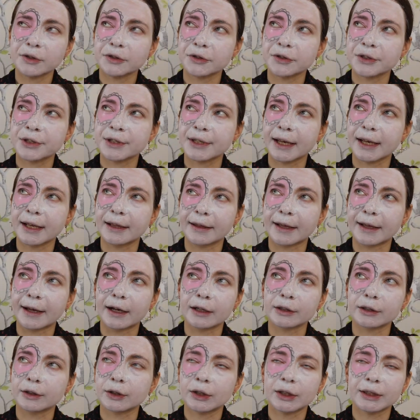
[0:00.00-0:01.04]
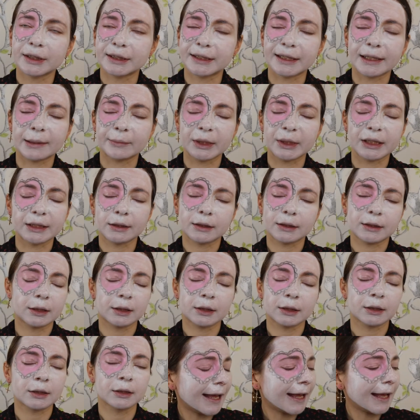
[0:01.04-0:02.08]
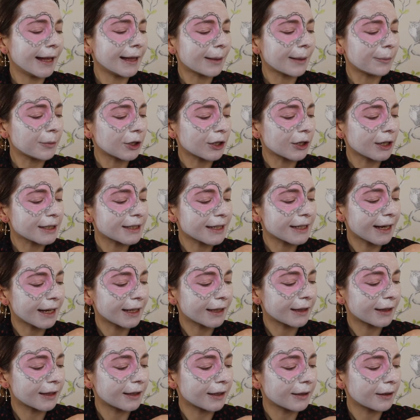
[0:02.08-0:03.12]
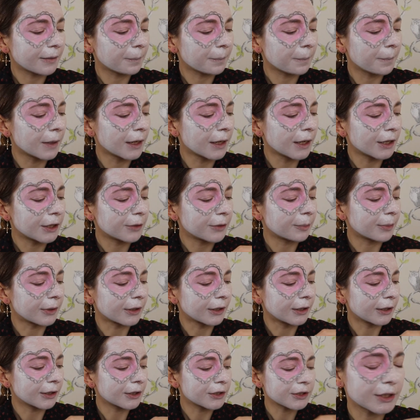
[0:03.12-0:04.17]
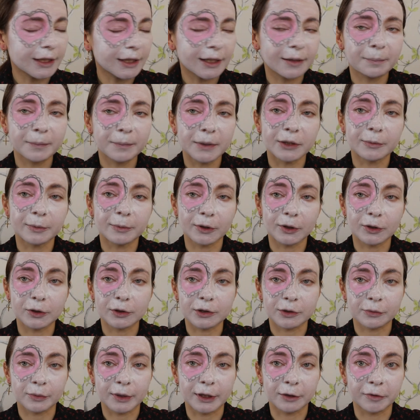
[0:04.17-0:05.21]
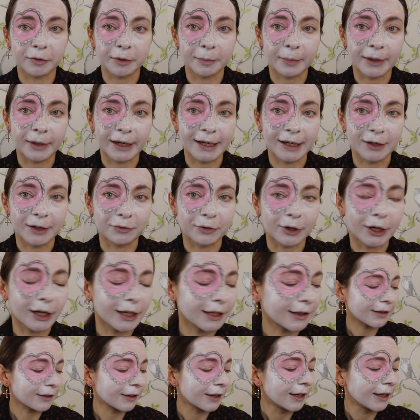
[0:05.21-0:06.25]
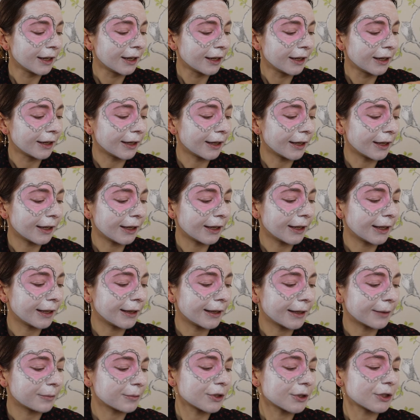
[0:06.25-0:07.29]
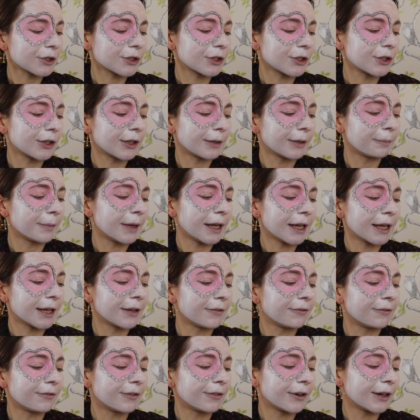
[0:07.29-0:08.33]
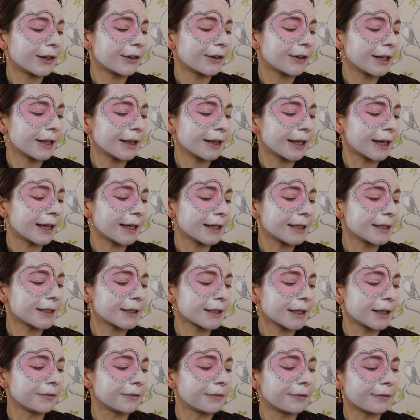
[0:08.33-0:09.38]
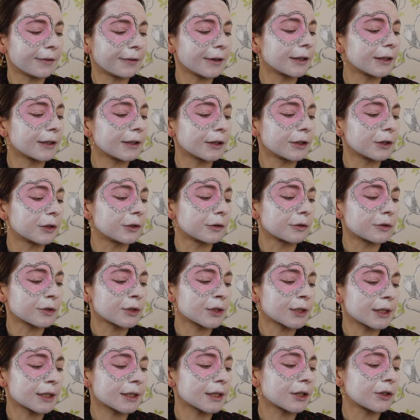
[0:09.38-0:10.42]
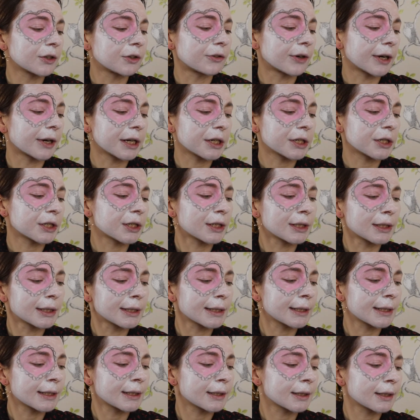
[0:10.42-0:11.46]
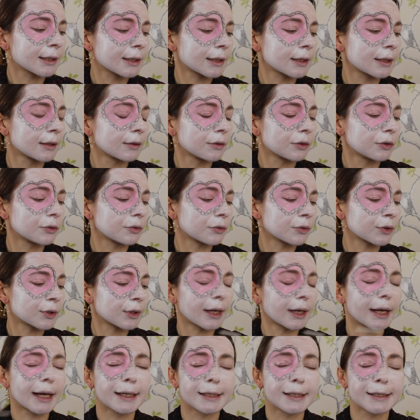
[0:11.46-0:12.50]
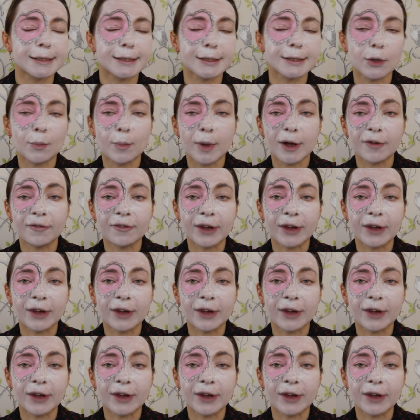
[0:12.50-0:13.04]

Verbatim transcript: do you say that? God damn it. And I'm gonna take the purple, because I think purple goes well with pink, right? and I'm just gonna make it very nice and fill those decorations those lines on my